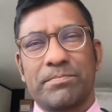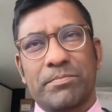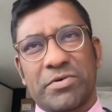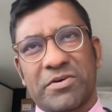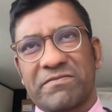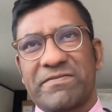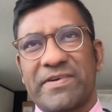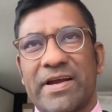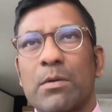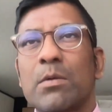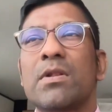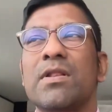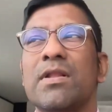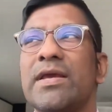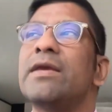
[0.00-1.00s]

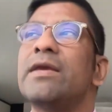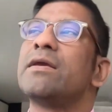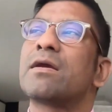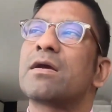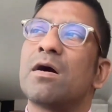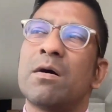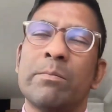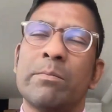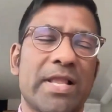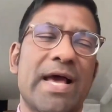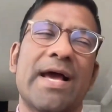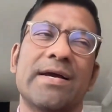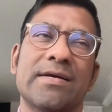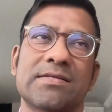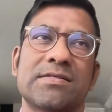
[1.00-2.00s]
profoundly
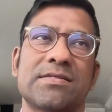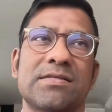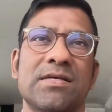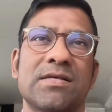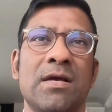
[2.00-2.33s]
complex